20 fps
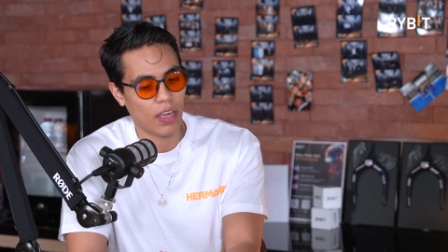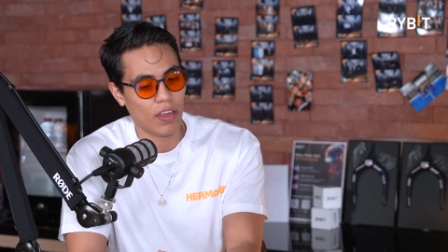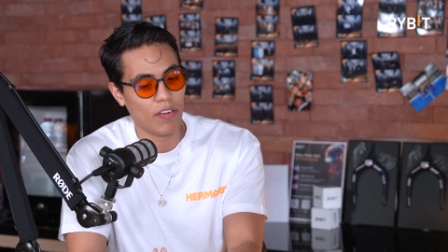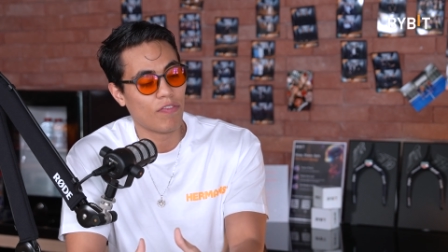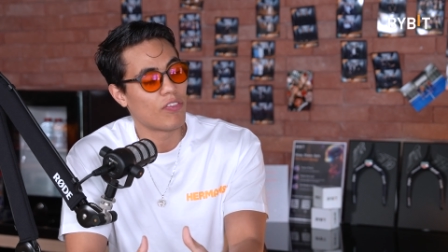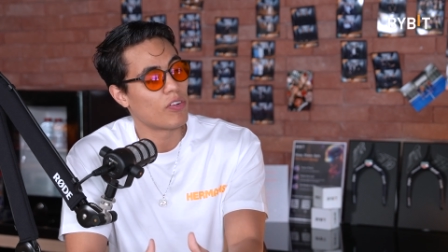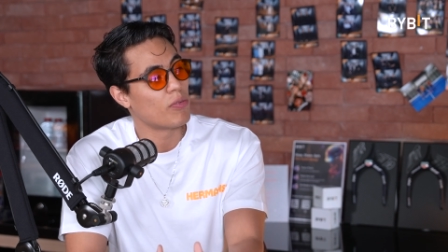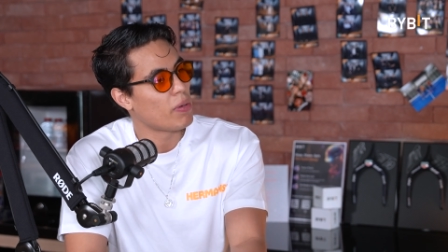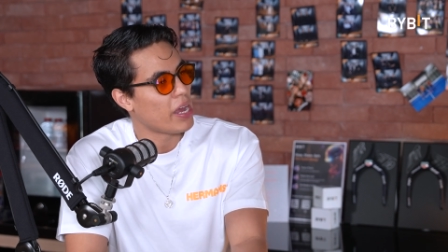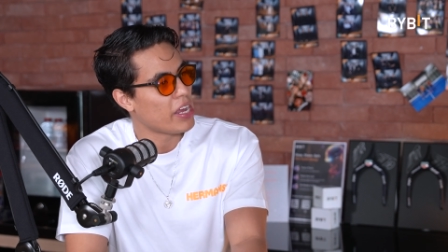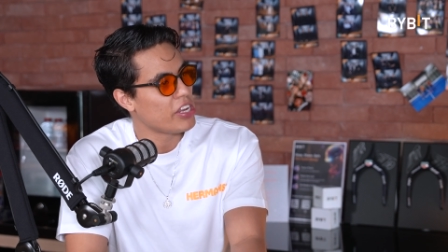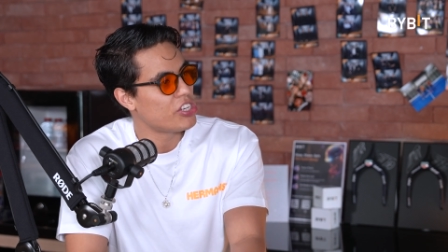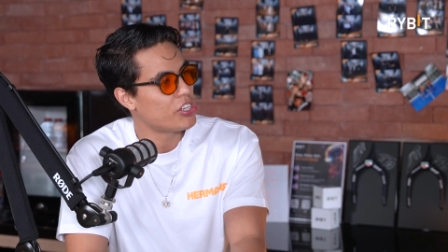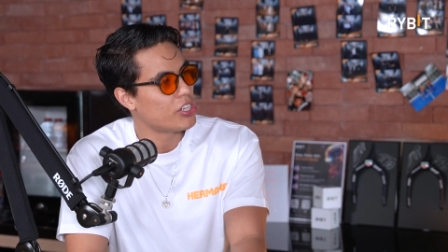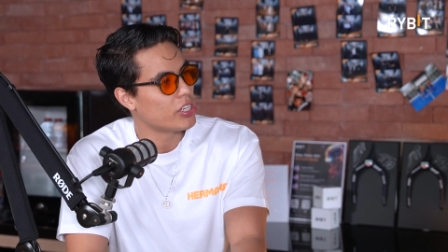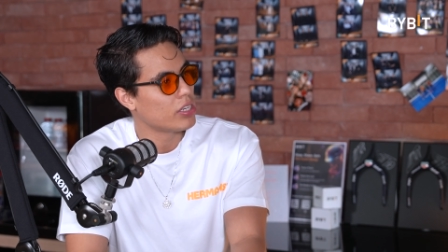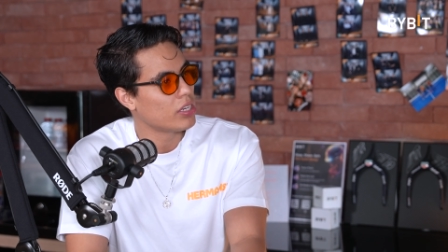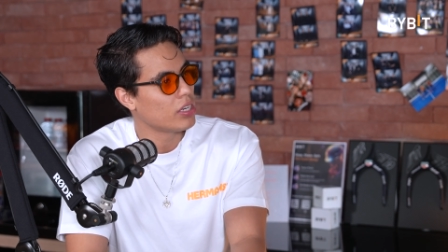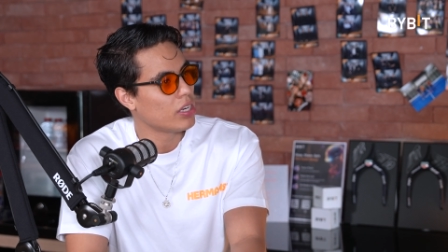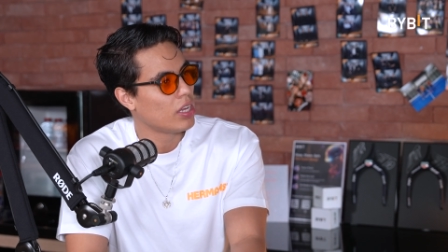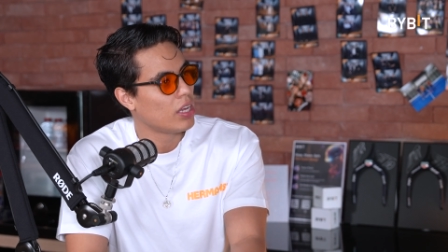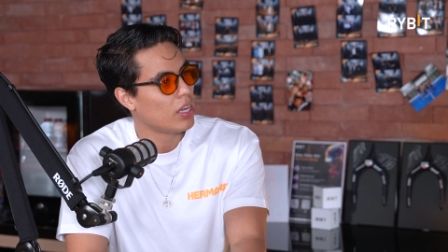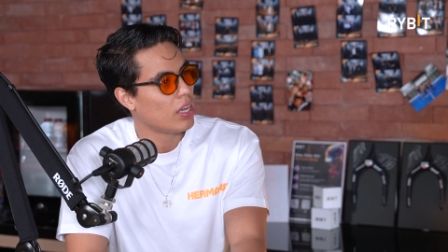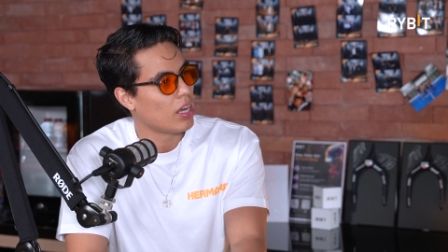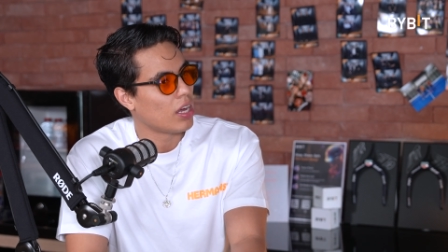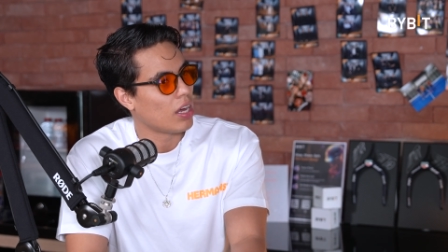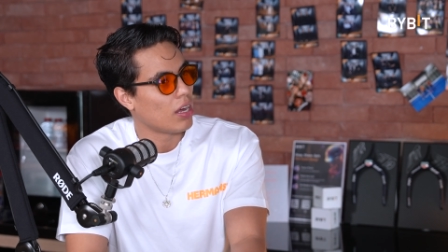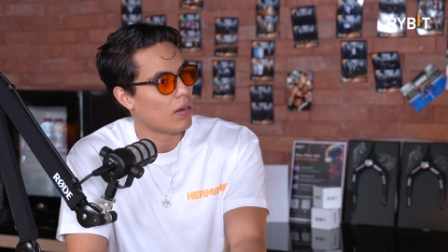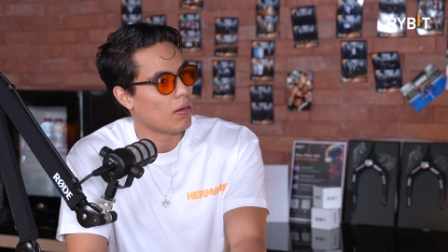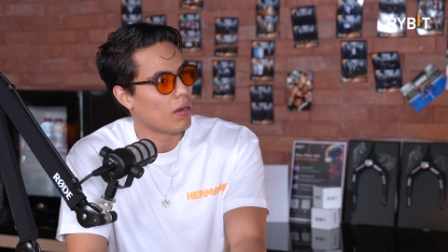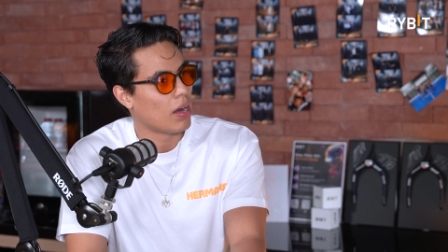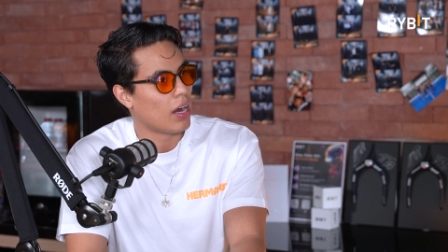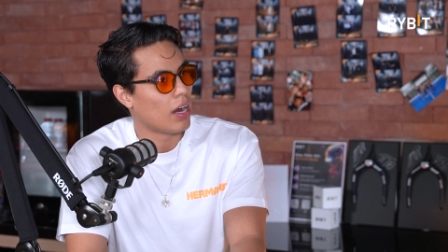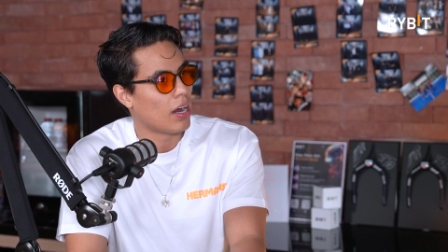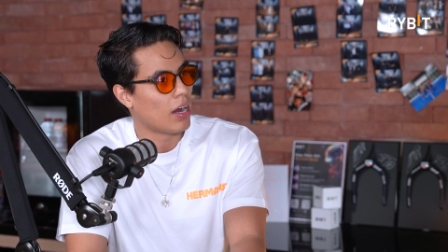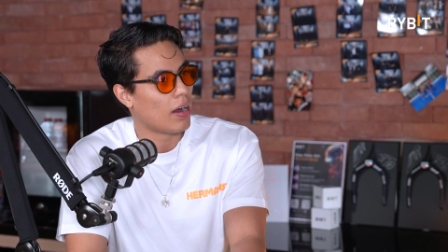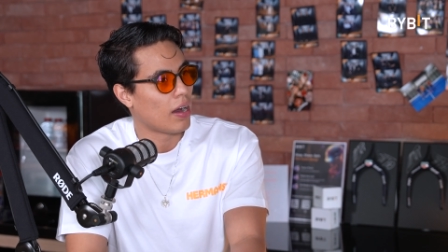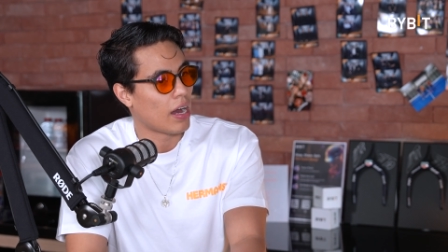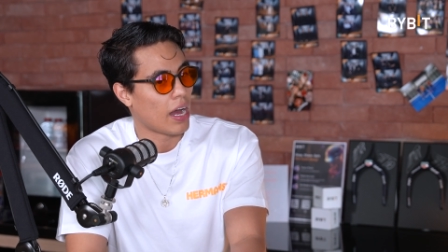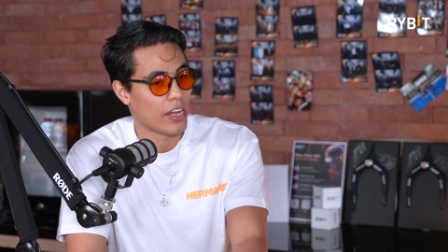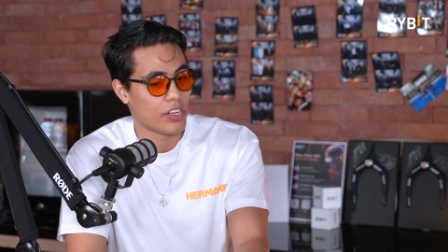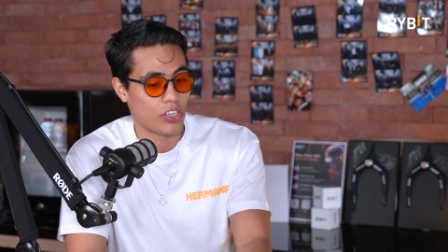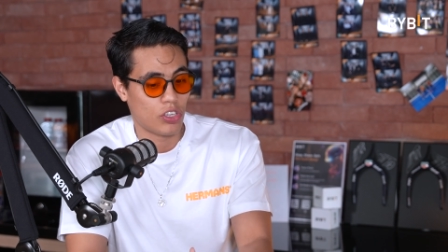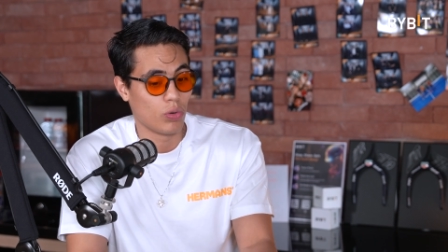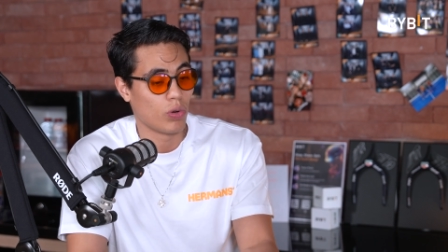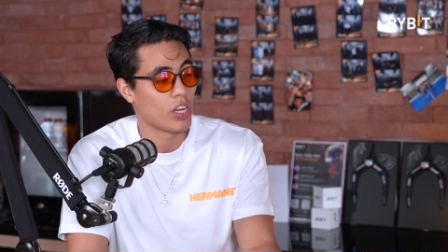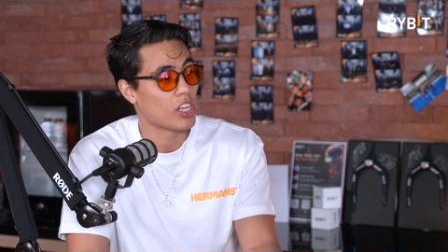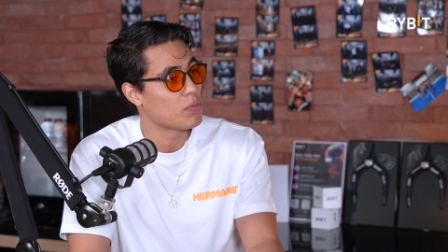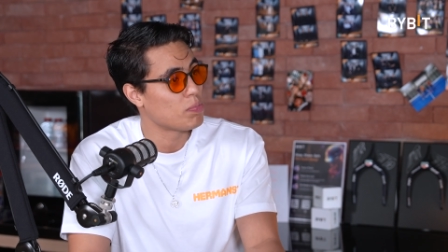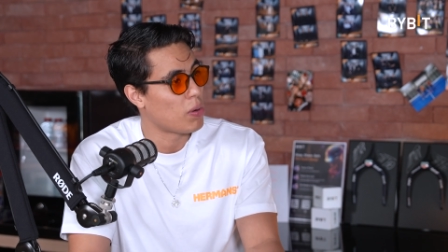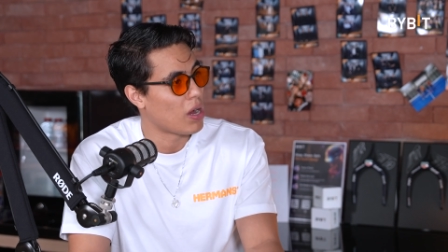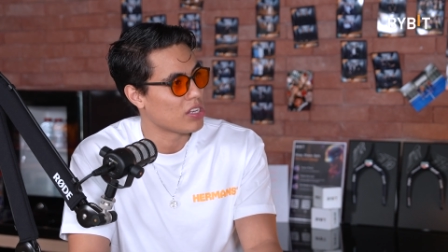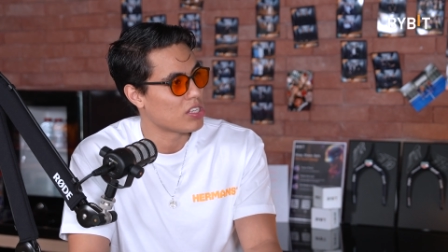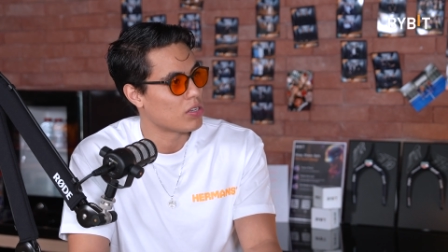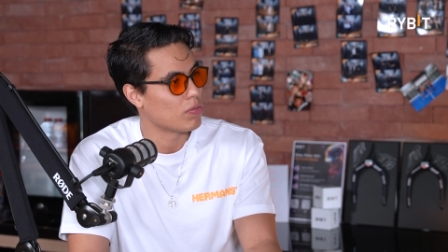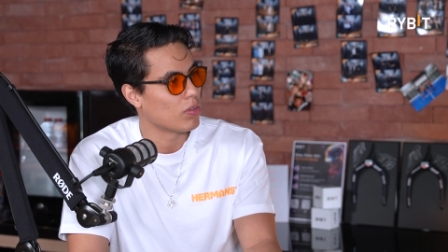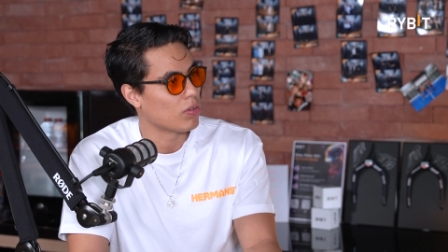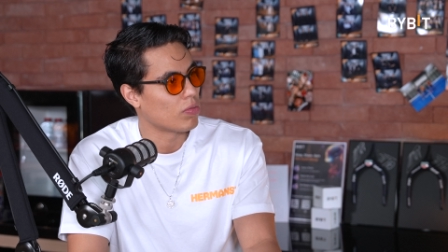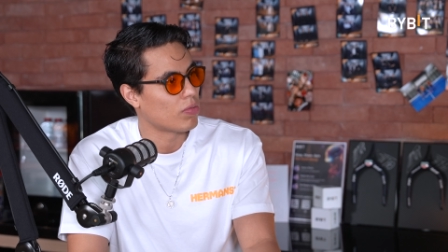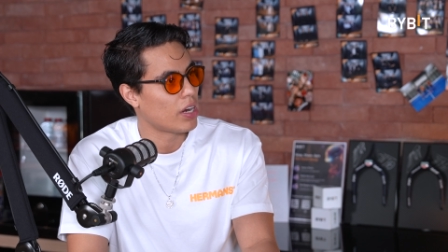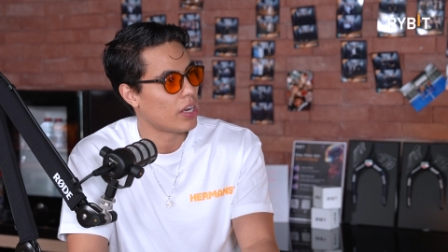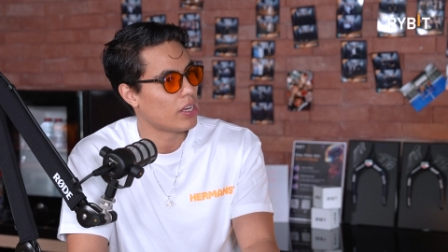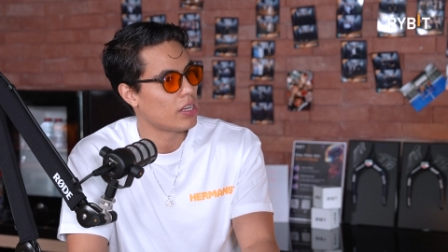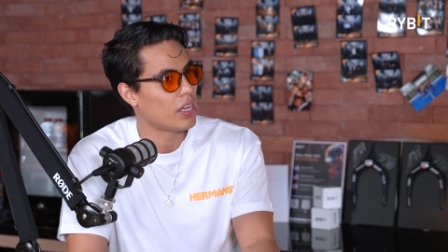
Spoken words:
information as soon as possible, right?